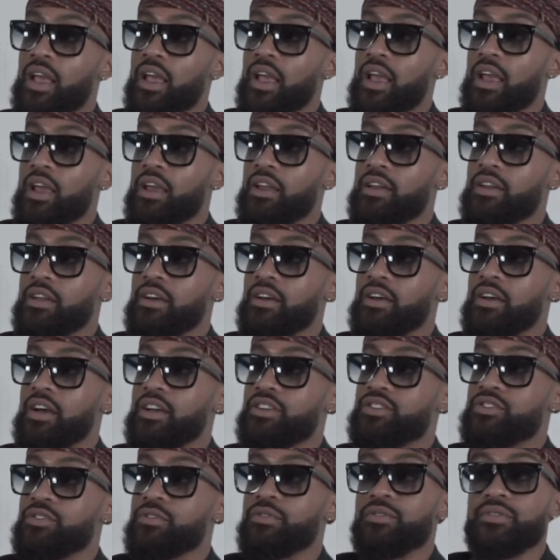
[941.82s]
and I
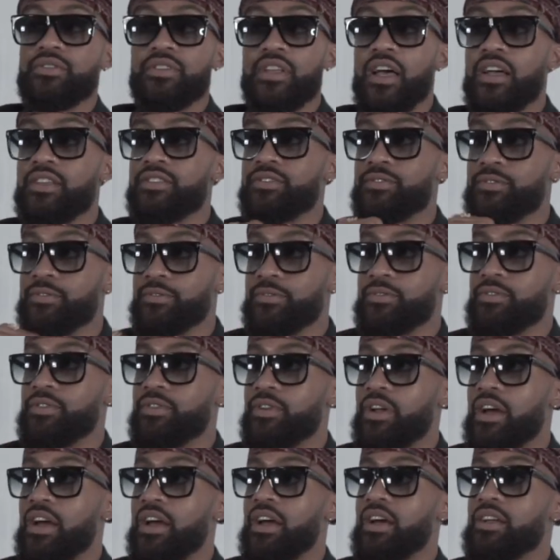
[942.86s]
chose not to.
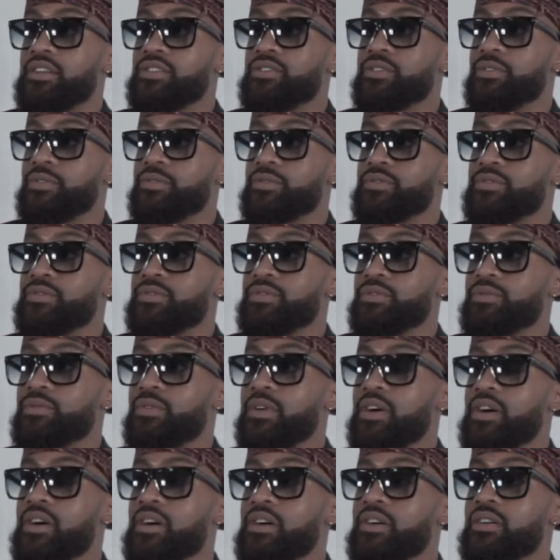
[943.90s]
I chose
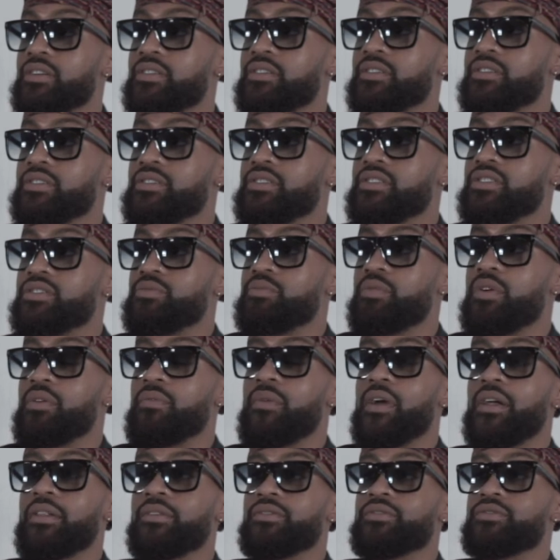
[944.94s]
to just be a
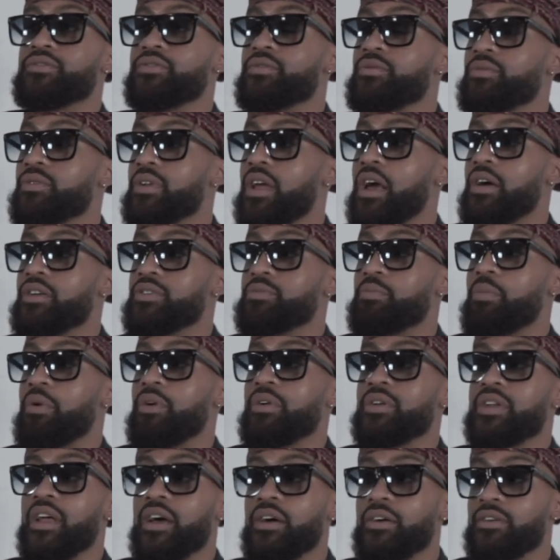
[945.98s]
regular student. I was
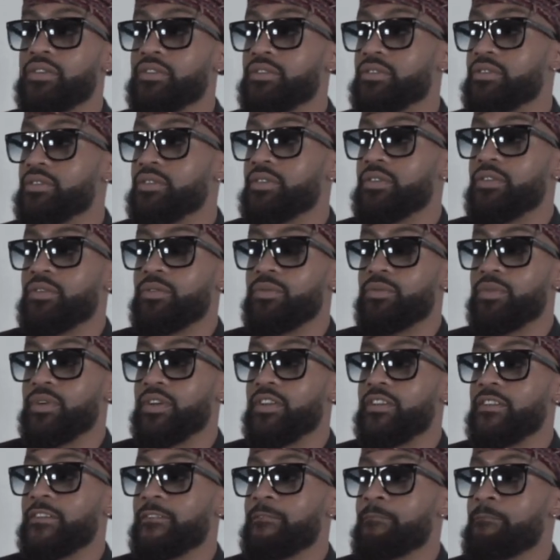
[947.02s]
burnt out
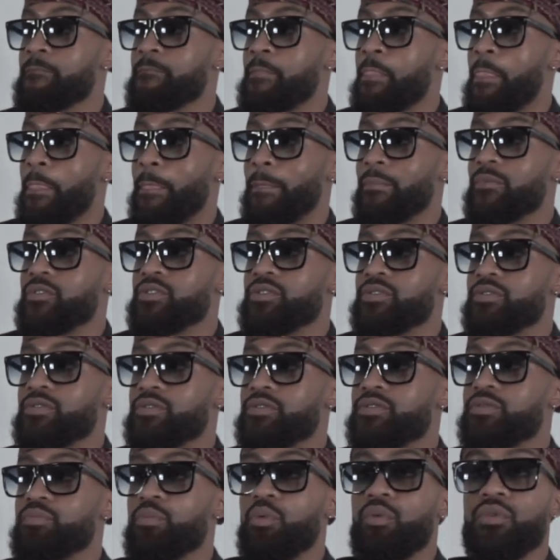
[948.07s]
with
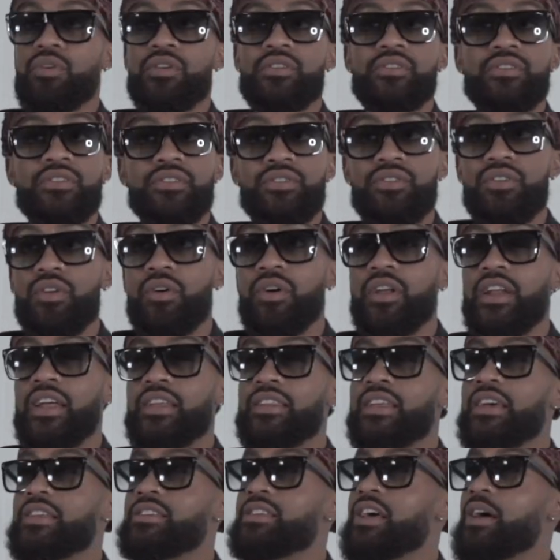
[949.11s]
sports, and at
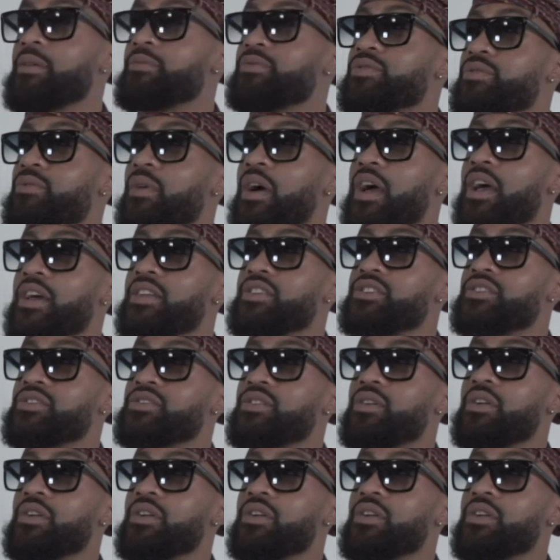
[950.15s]
that time too, I had just